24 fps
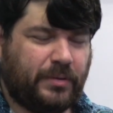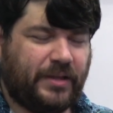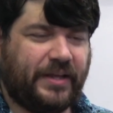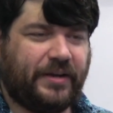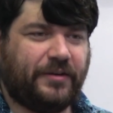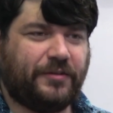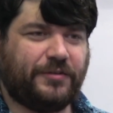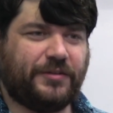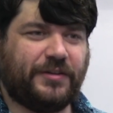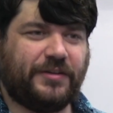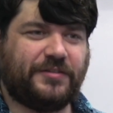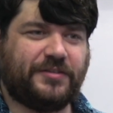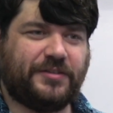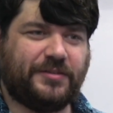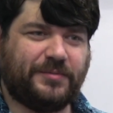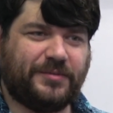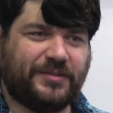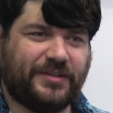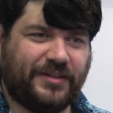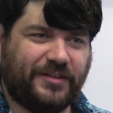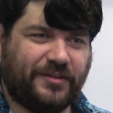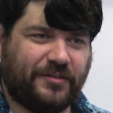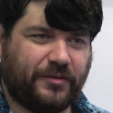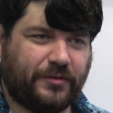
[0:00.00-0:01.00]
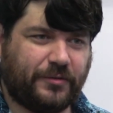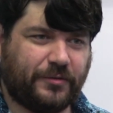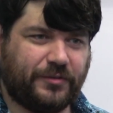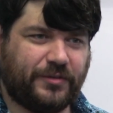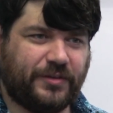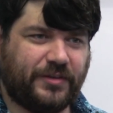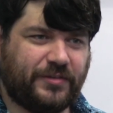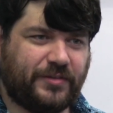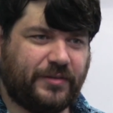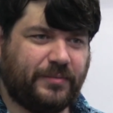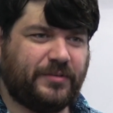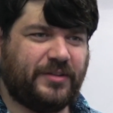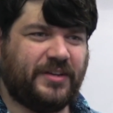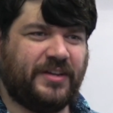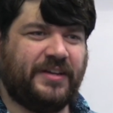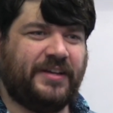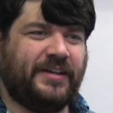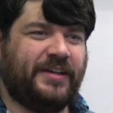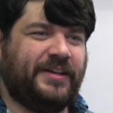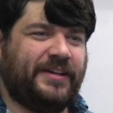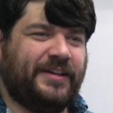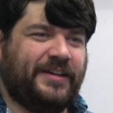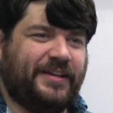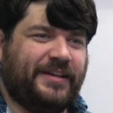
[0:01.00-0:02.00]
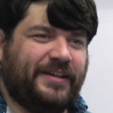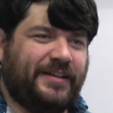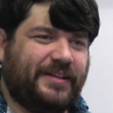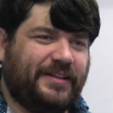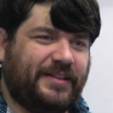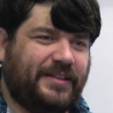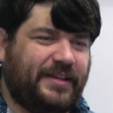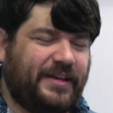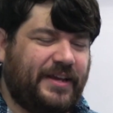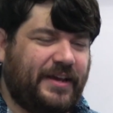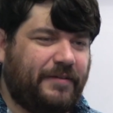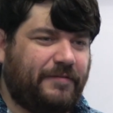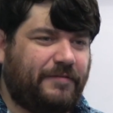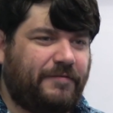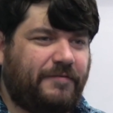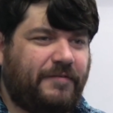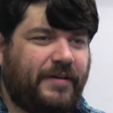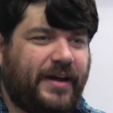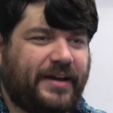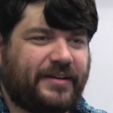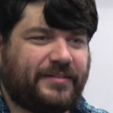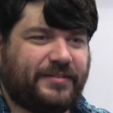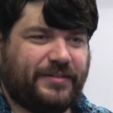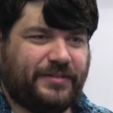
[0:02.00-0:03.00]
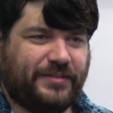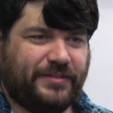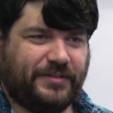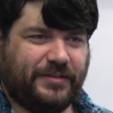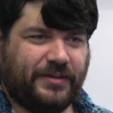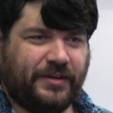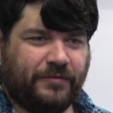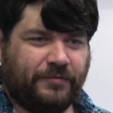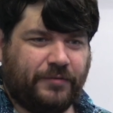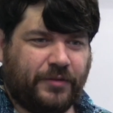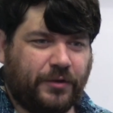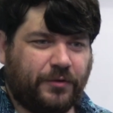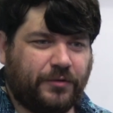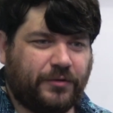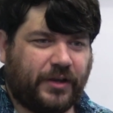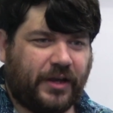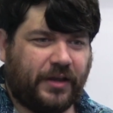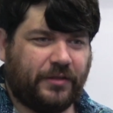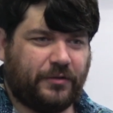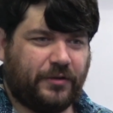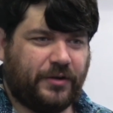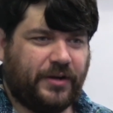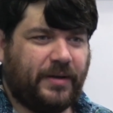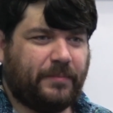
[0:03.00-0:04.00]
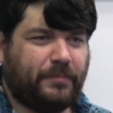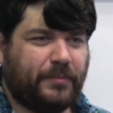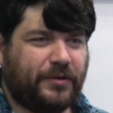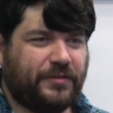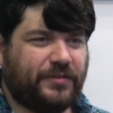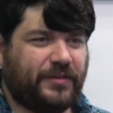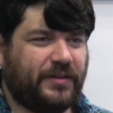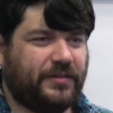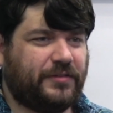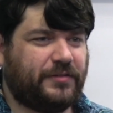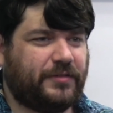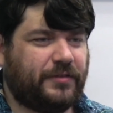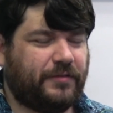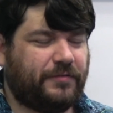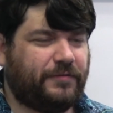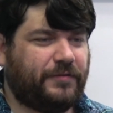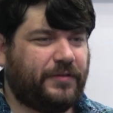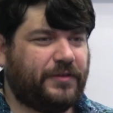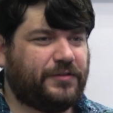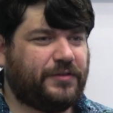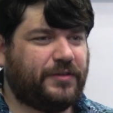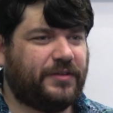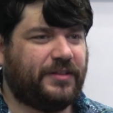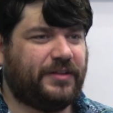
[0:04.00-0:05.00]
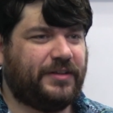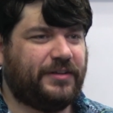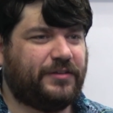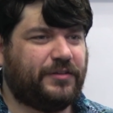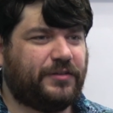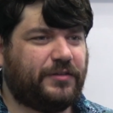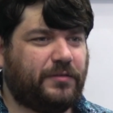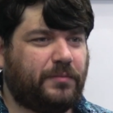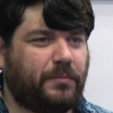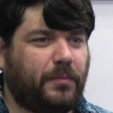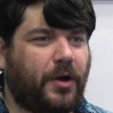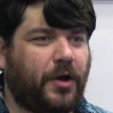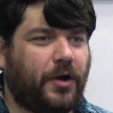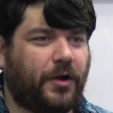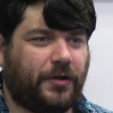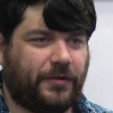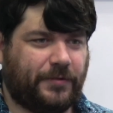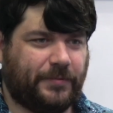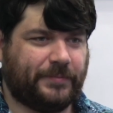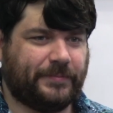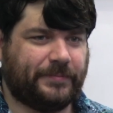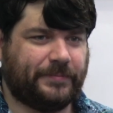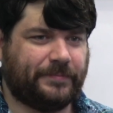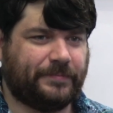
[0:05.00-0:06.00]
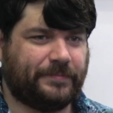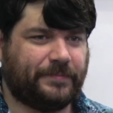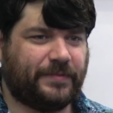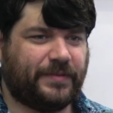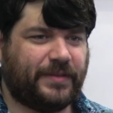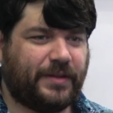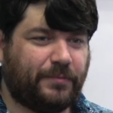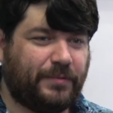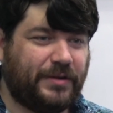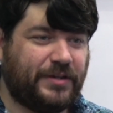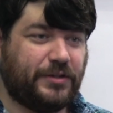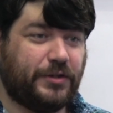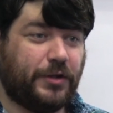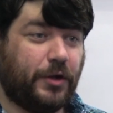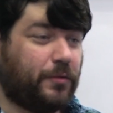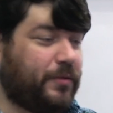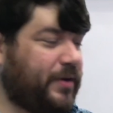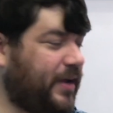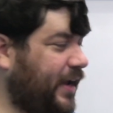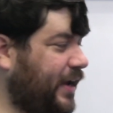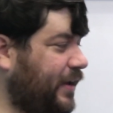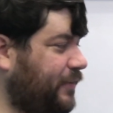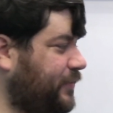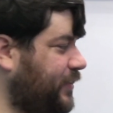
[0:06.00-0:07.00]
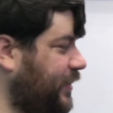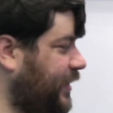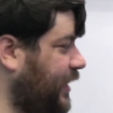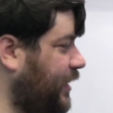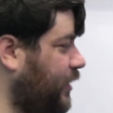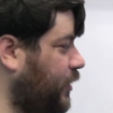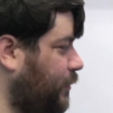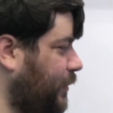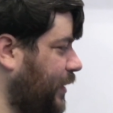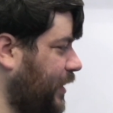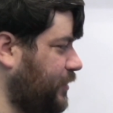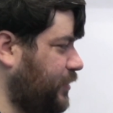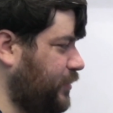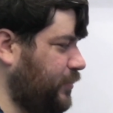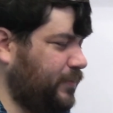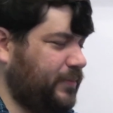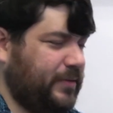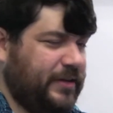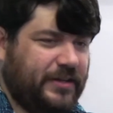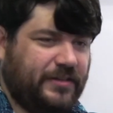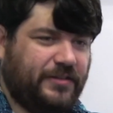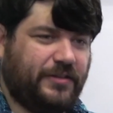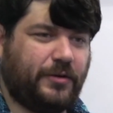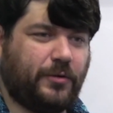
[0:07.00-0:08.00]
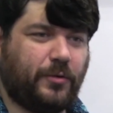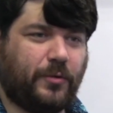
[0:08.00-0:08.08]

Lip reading: planar systems, cylindrical systems, the effect of those other numbers is sufficiently small that we don't have to care about them in